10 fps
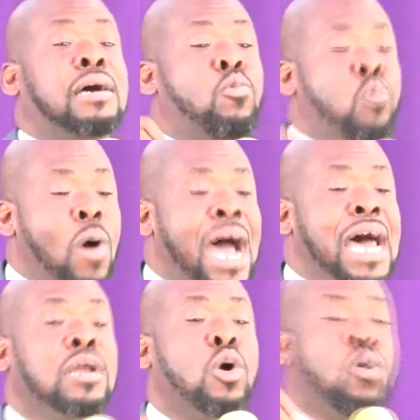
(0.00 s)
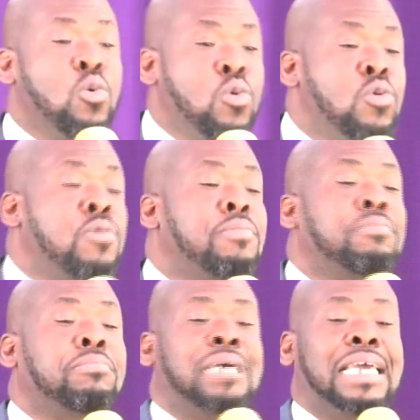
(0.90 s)
one
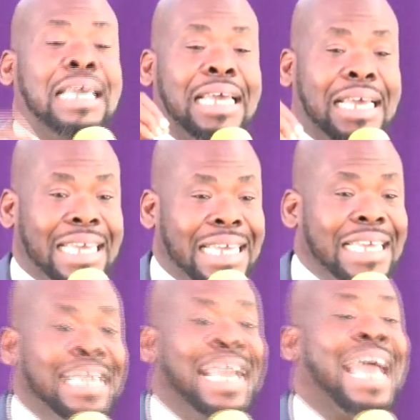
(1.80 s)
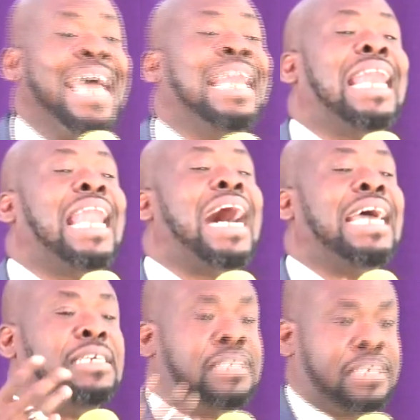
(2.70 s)
whom he
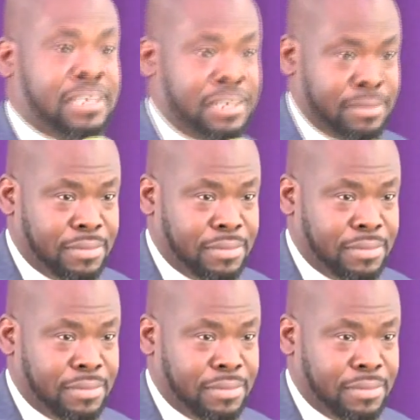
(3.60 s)
enlightens.